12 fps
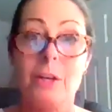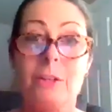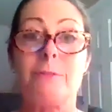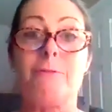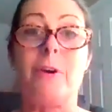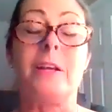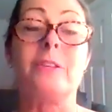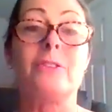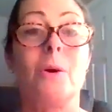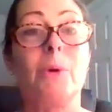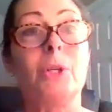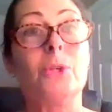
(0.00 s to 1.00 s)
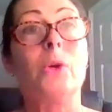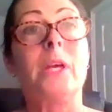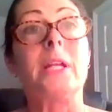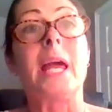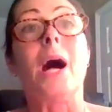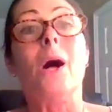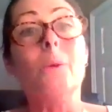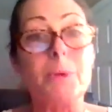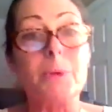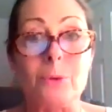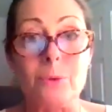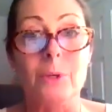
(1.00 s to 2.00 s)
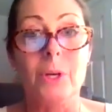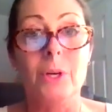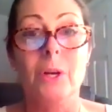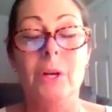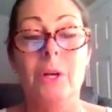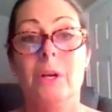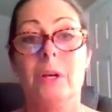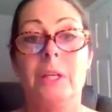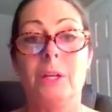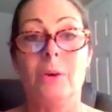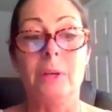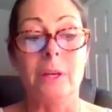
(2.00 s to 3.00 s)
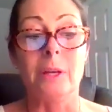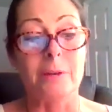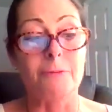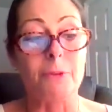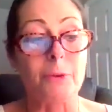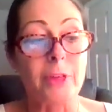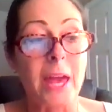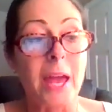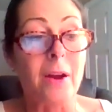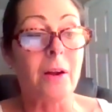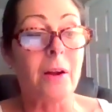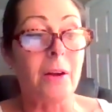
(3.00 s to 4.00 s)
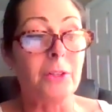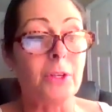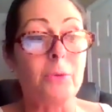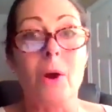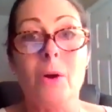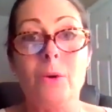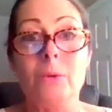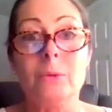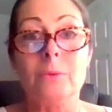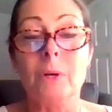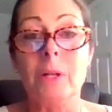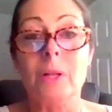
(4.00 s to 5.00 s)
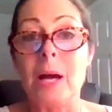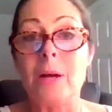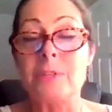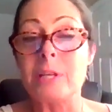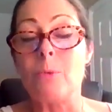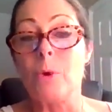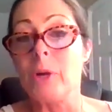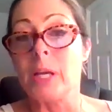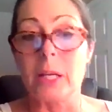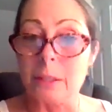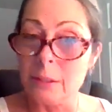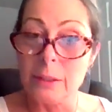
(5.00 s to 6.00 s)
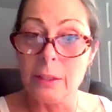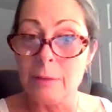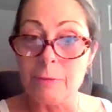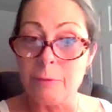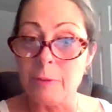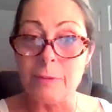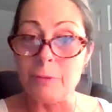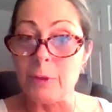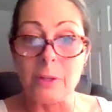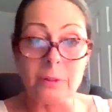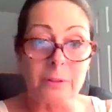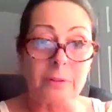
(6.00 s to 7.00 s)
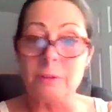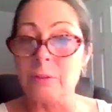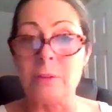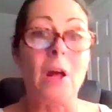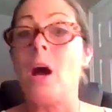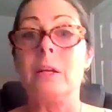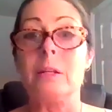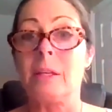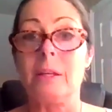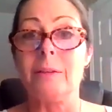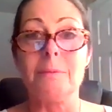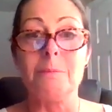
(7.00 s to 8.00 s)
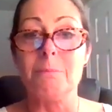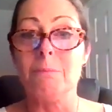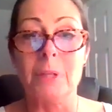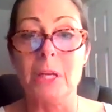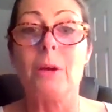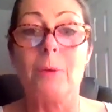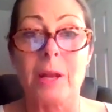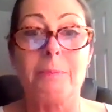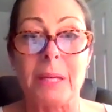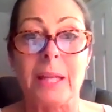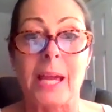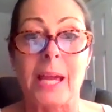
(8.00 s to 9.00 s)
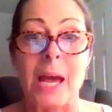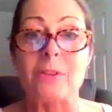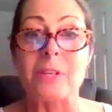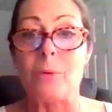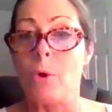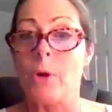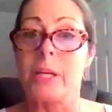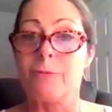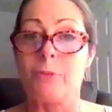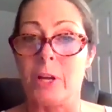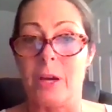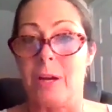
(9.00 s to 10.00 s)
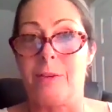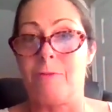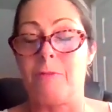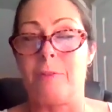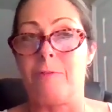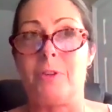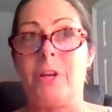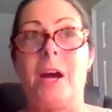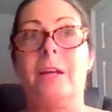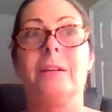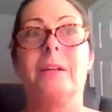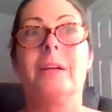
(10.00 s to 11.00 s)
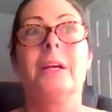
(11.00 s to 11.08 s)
to find someone who can help you. You know, if you're there on your own, well, how's that working? If you're not, you know what I mean? Like, how's that working for you? If you're not,